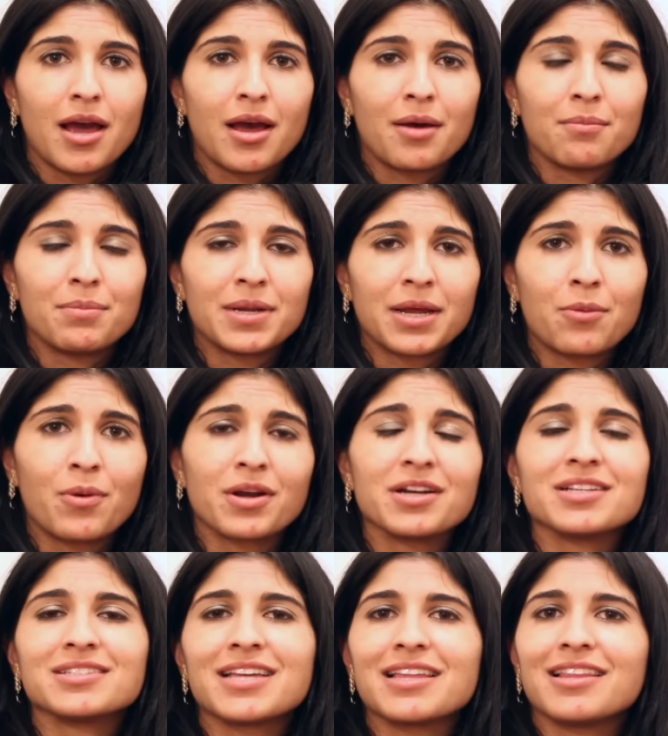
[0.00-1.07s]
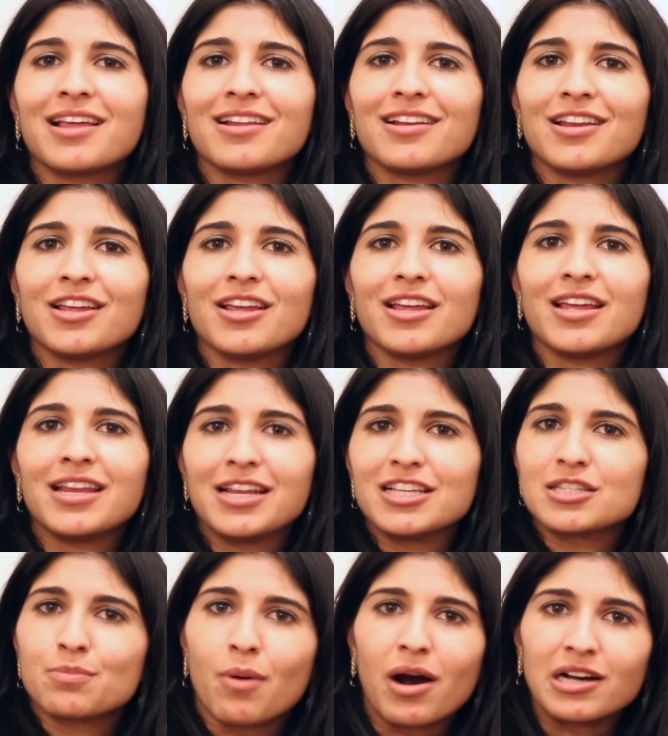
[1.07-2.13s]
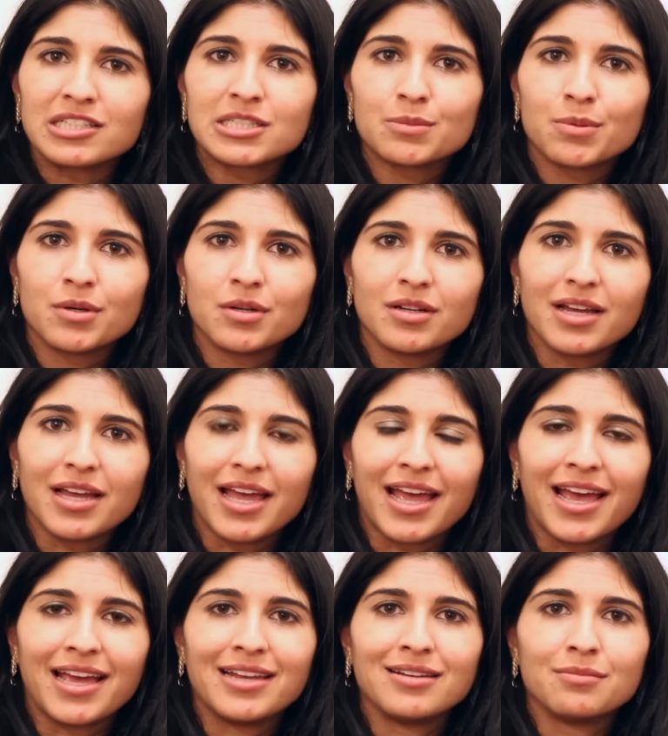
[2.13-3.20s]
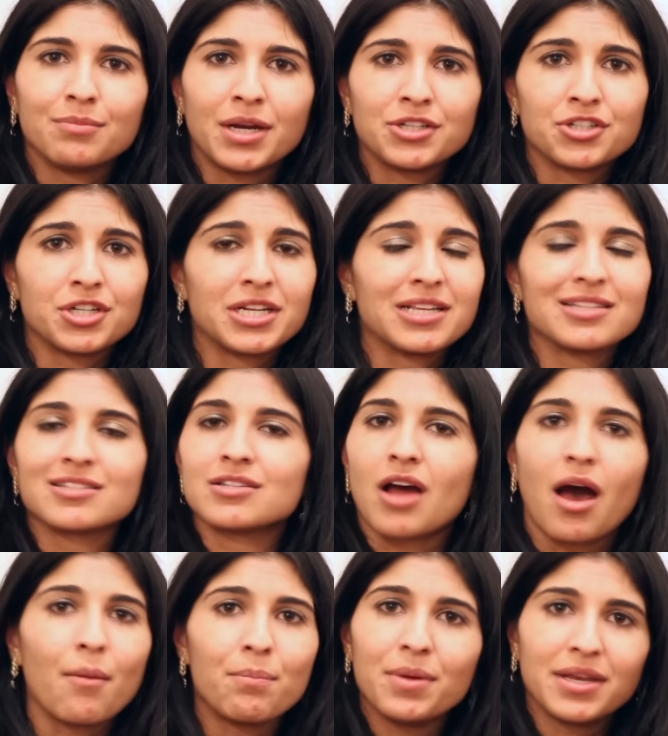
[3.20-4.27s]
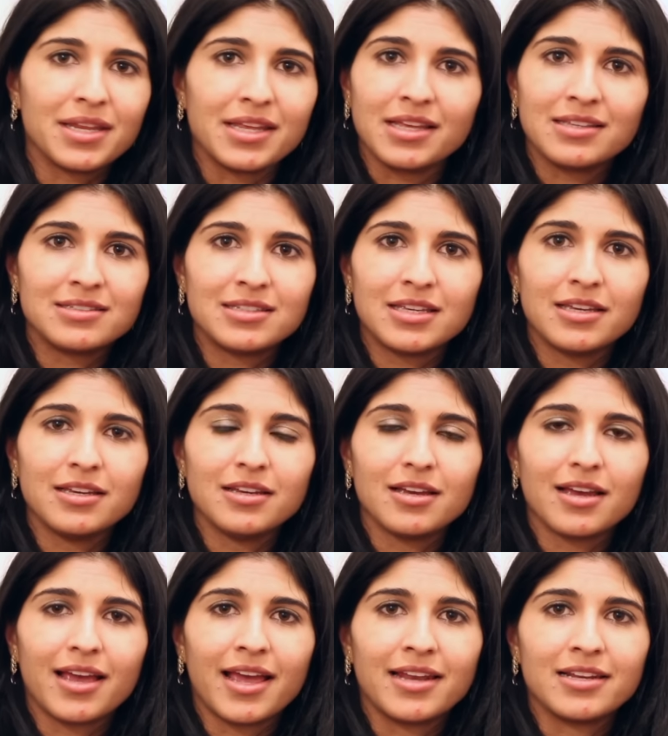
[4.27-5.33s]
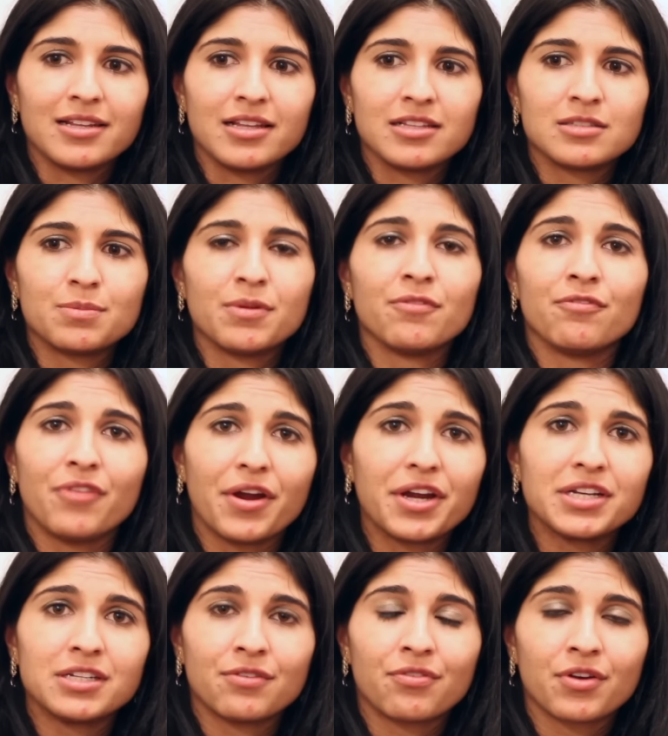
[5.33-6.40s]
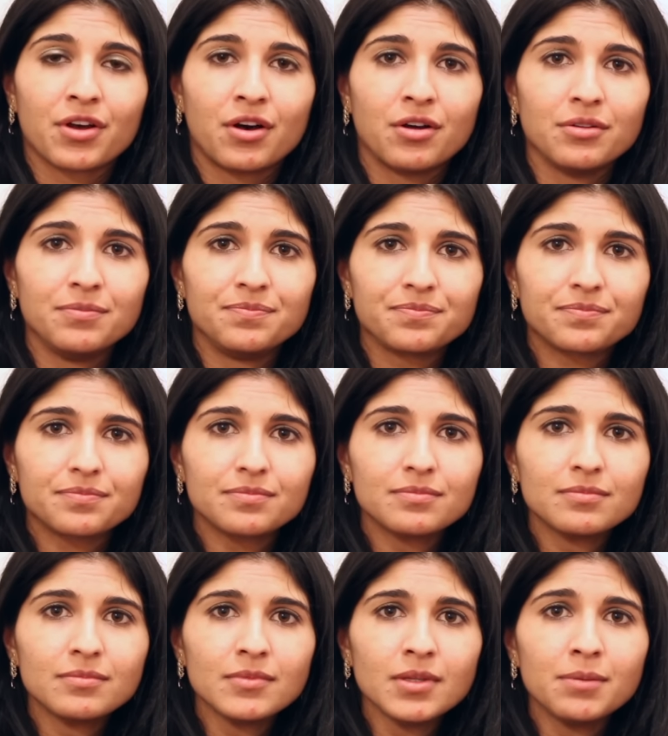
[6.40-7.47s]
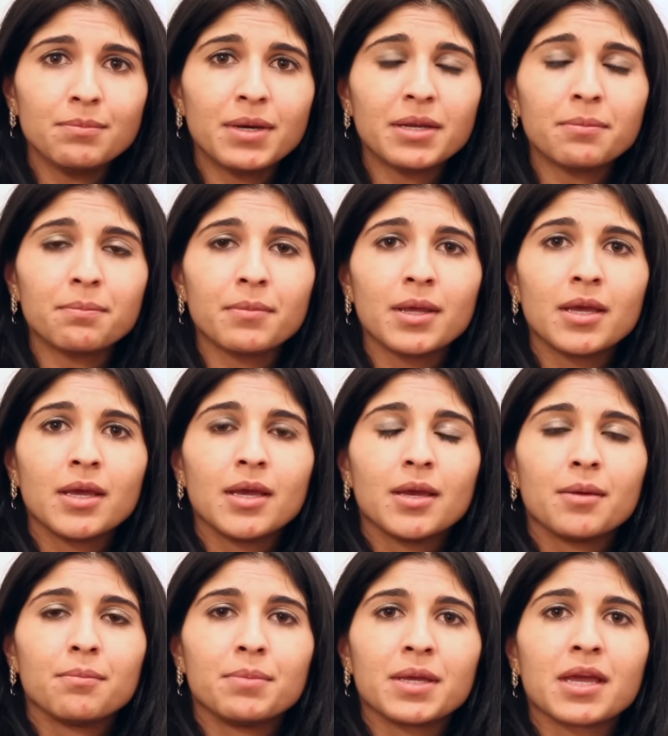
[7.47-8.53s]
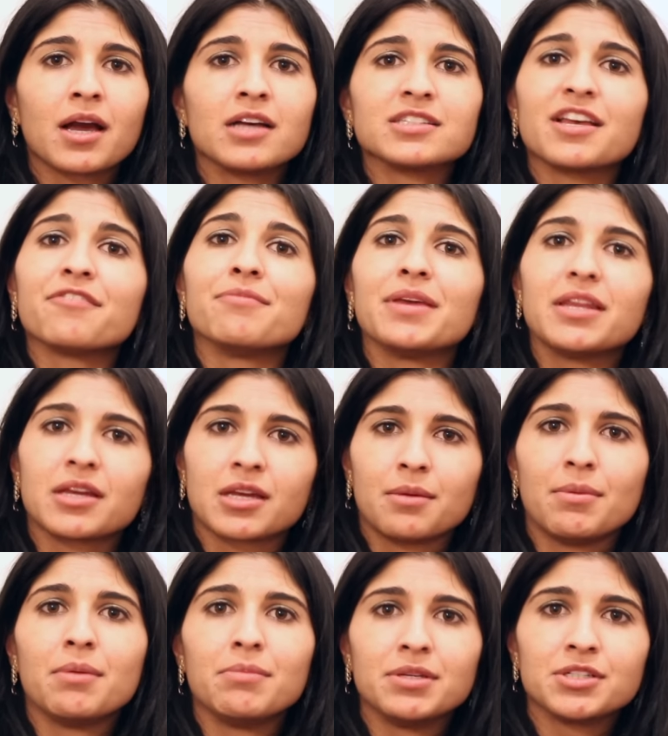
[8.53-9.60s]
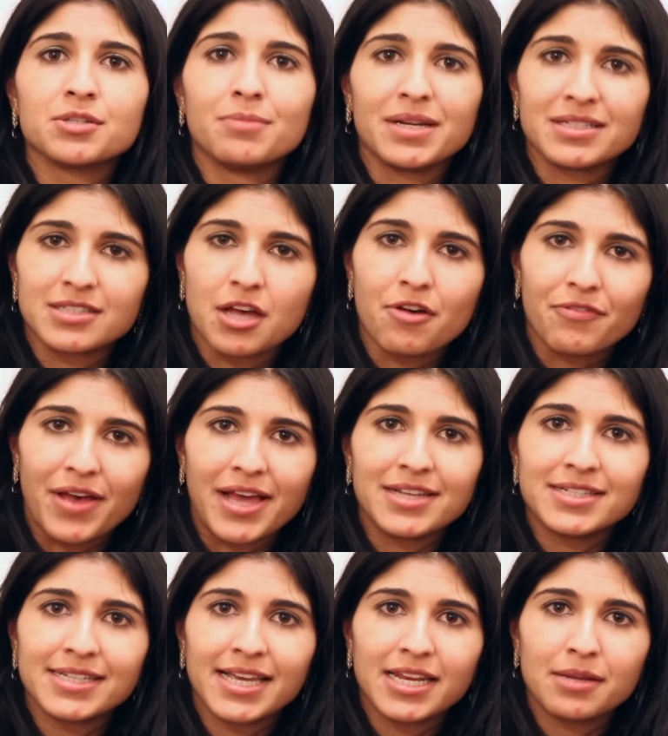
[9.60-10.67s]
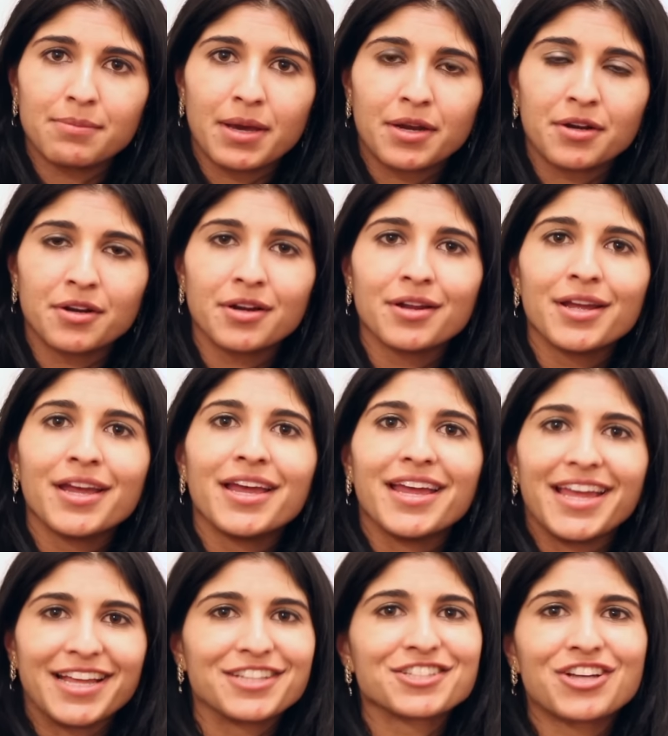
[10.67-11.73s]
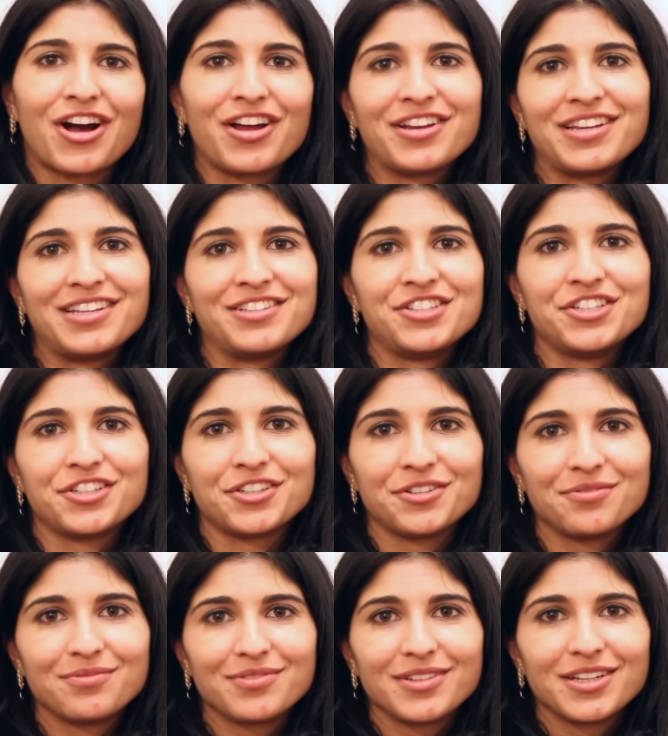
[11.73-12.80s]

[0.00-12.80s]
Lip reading: But I wanted to say that it is possible, and my journey has not been easy, and it's been very difficult. But because I've made a commitment to myself and to getting better, it's gotten easier.